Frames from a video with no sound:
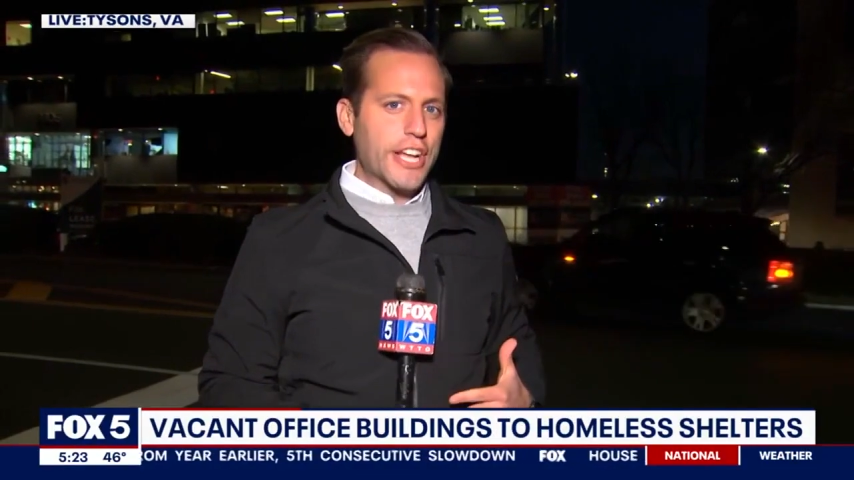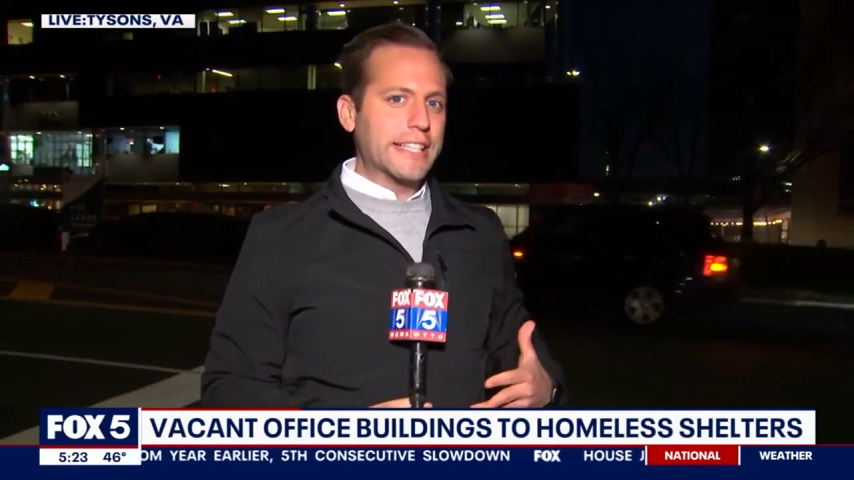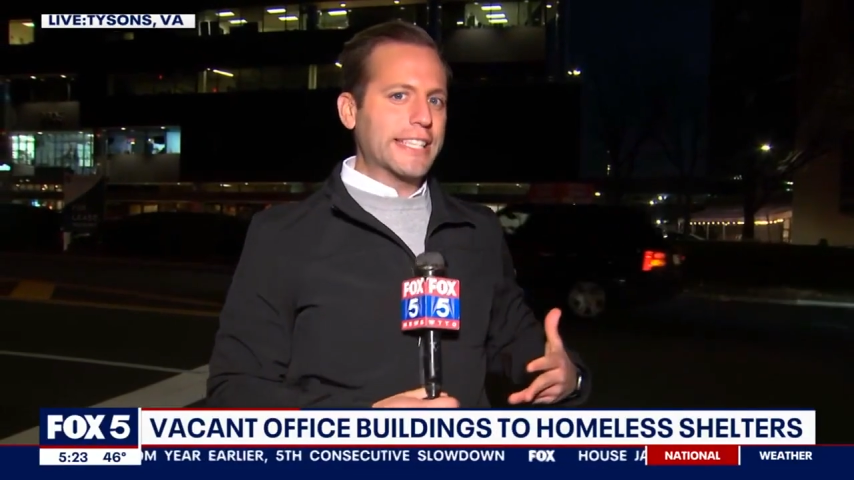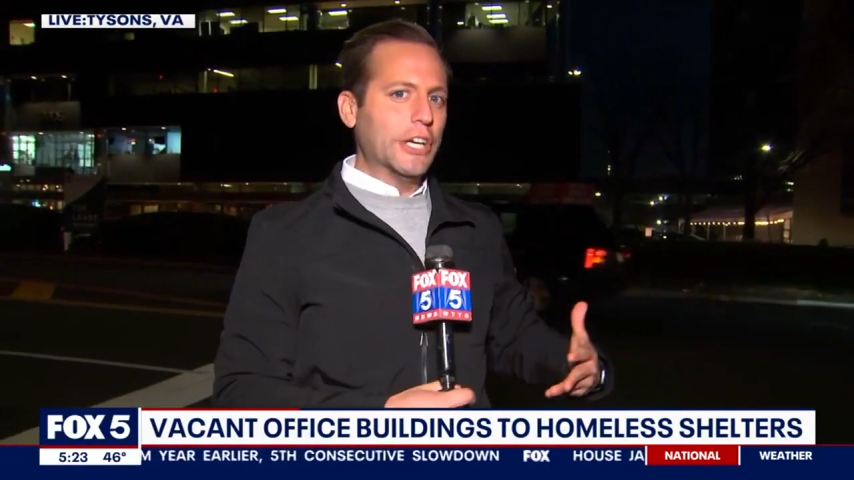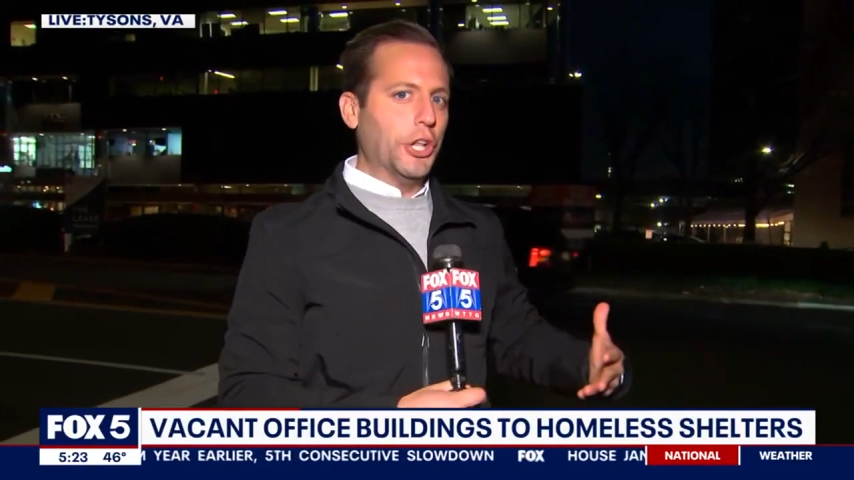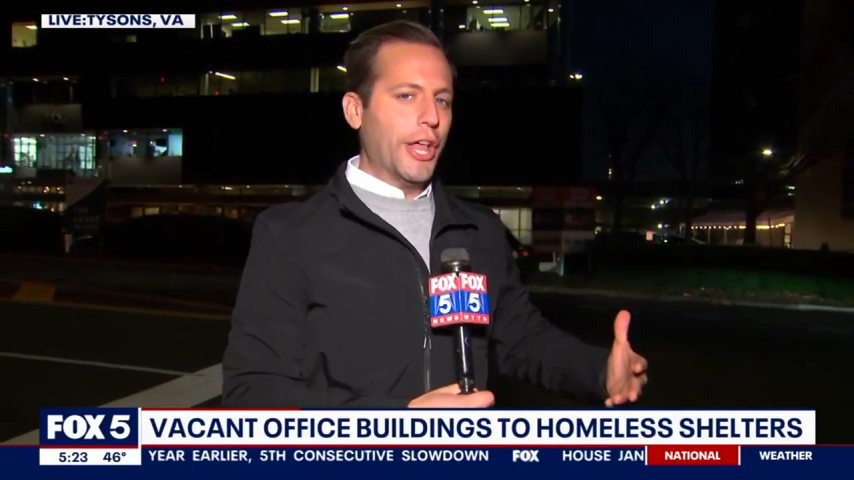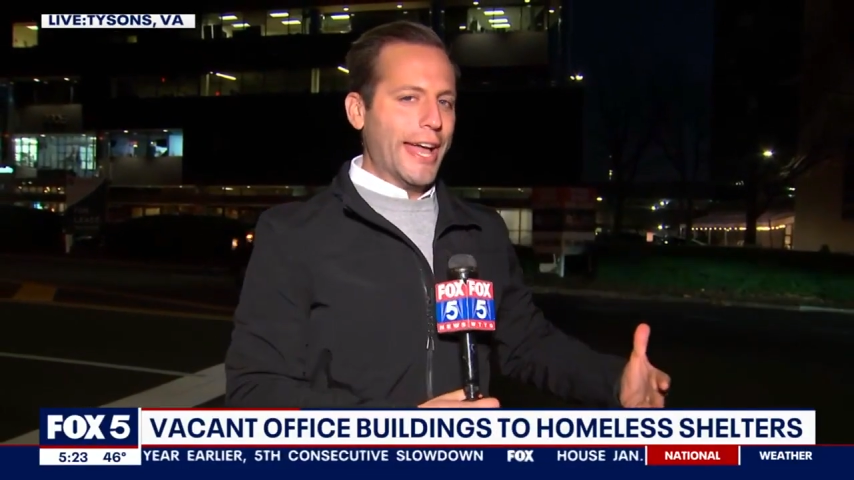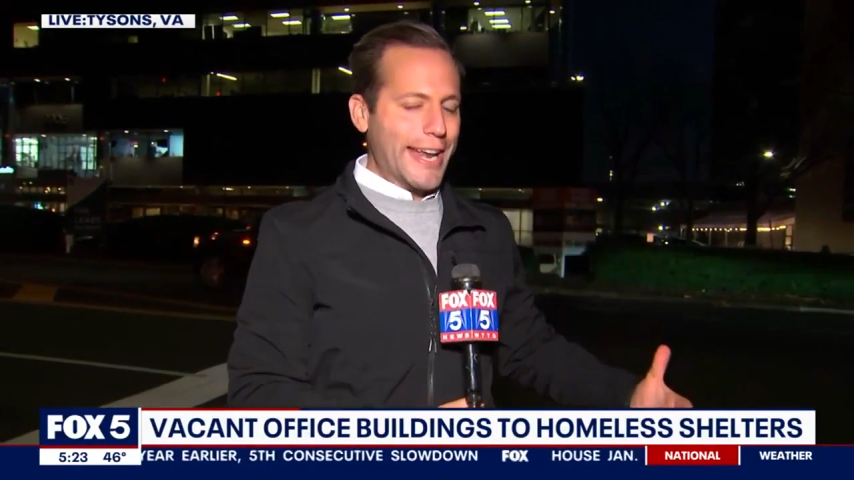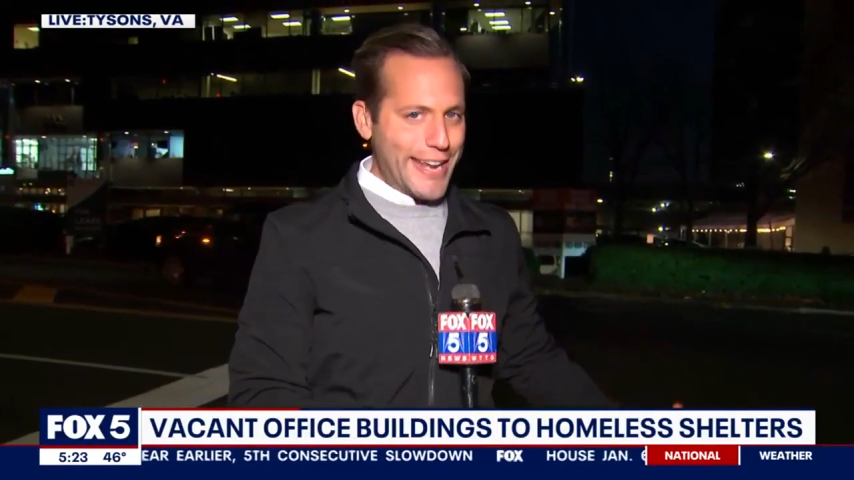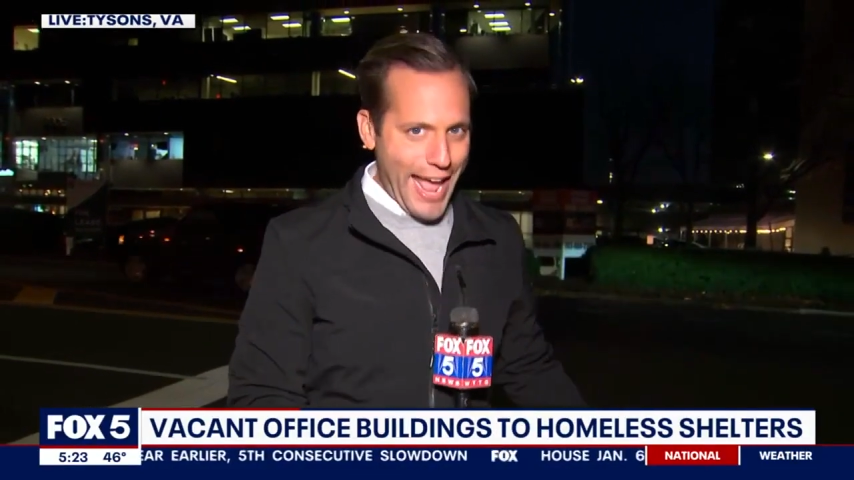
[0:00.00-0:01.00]
until
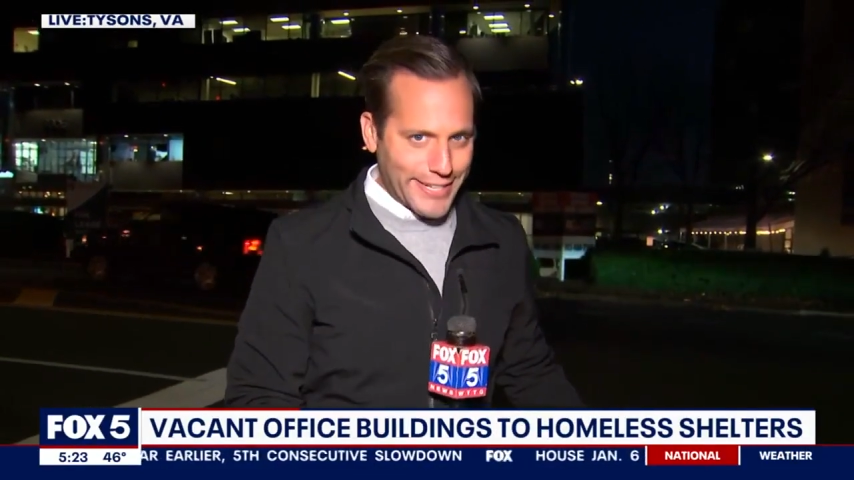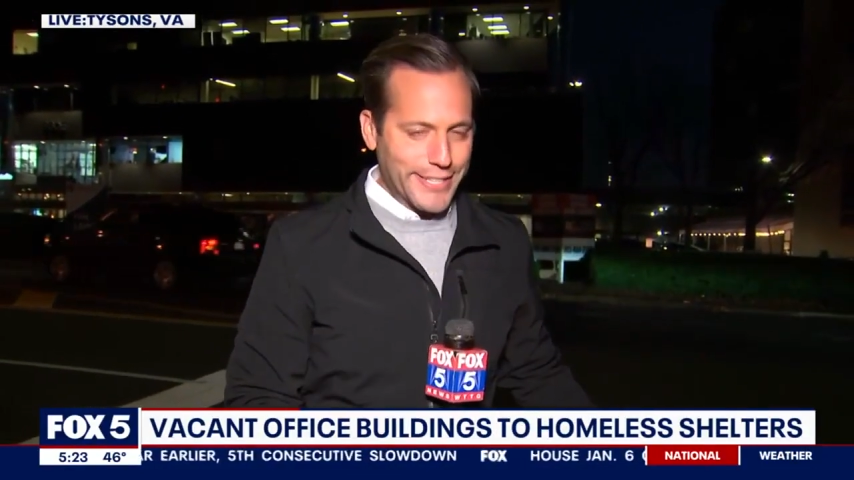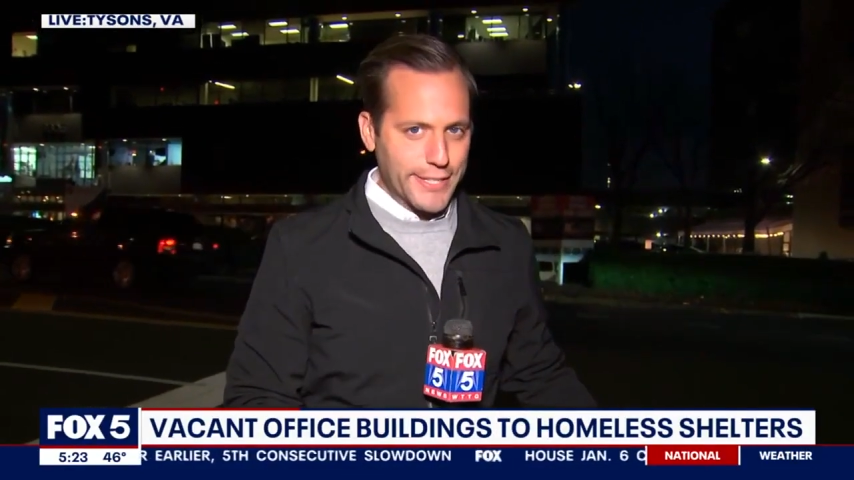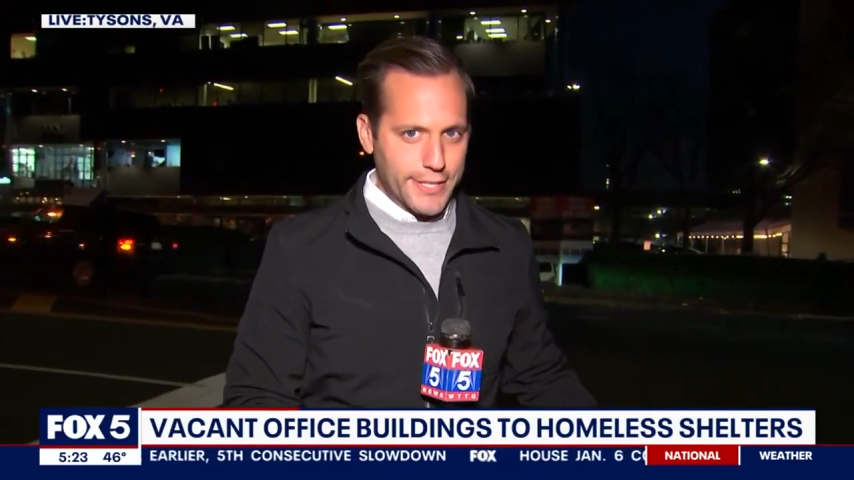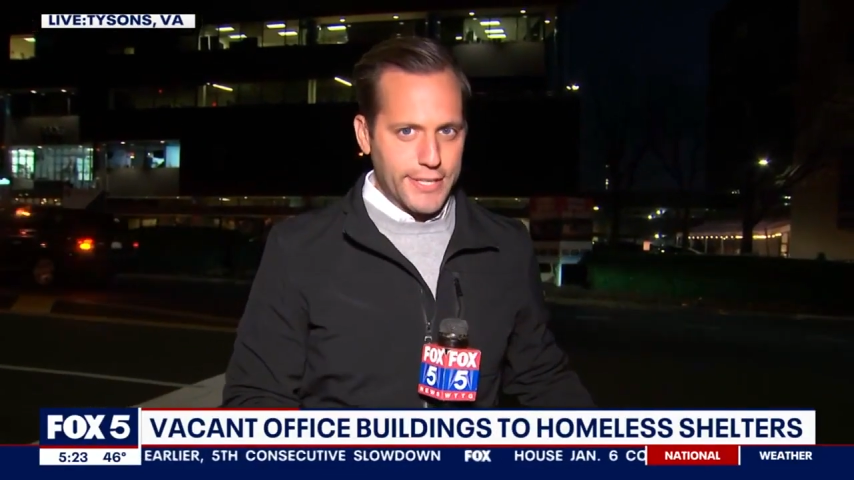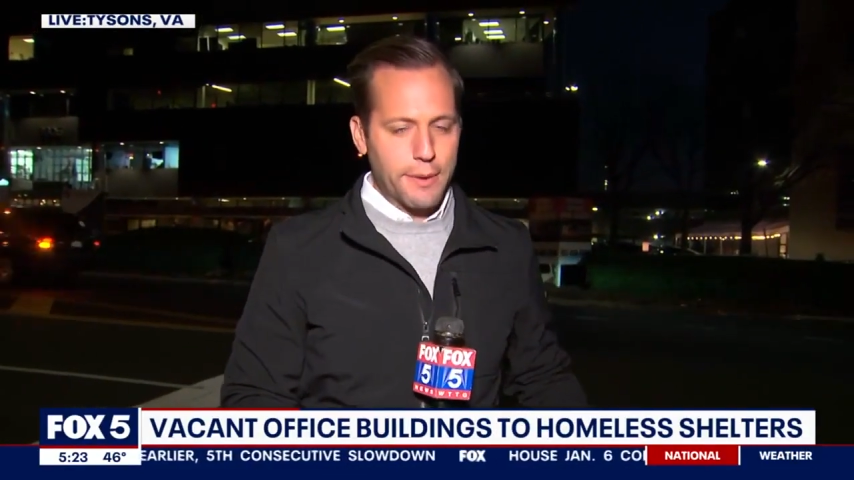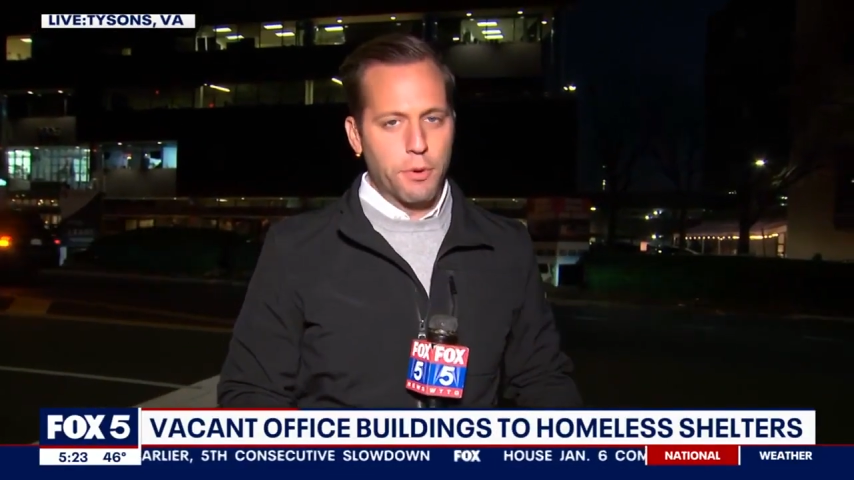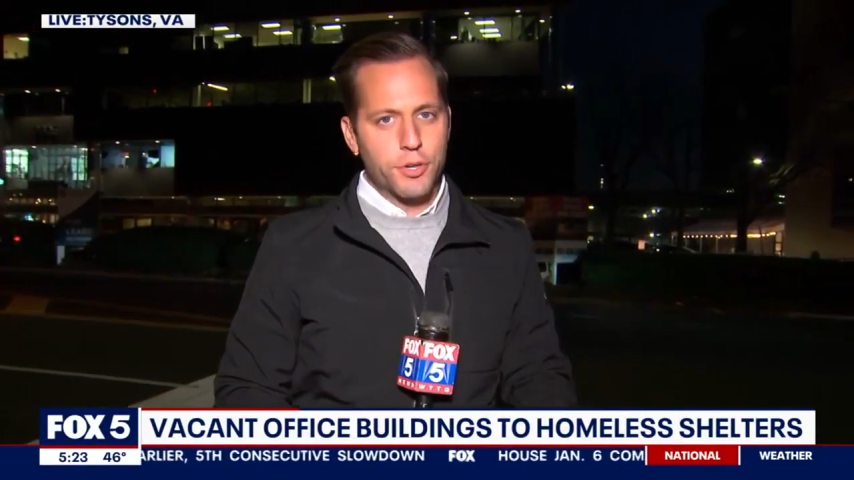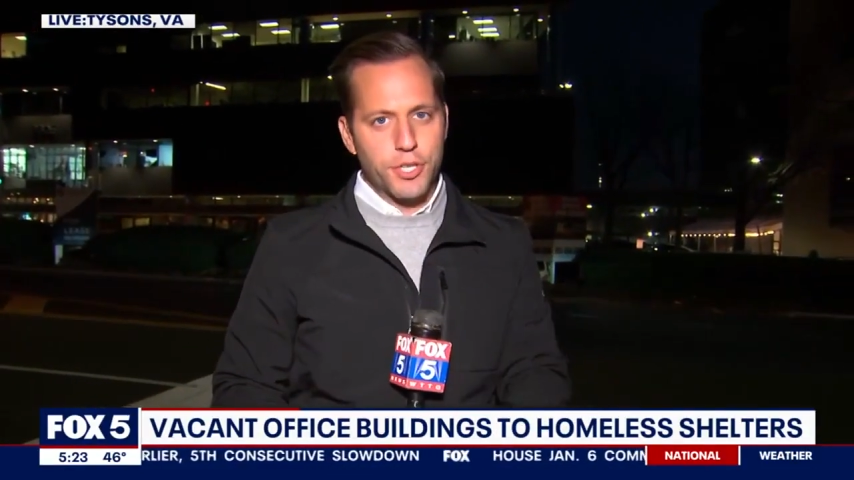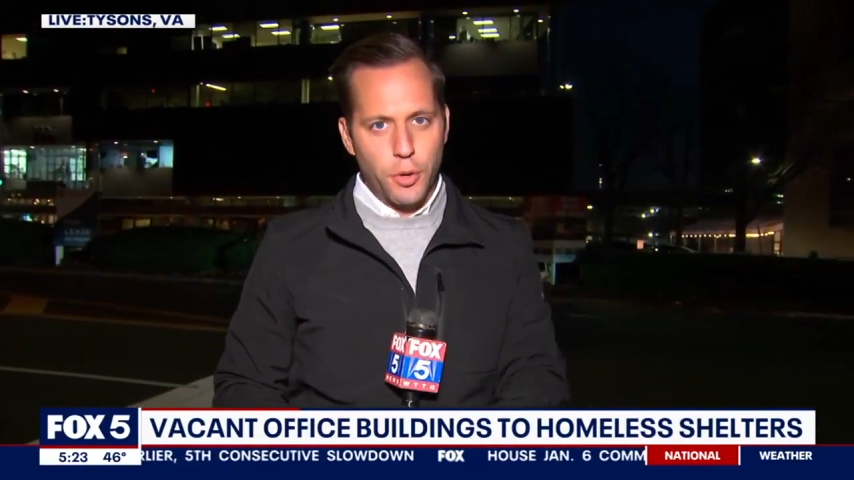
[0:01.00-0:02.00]
next summer.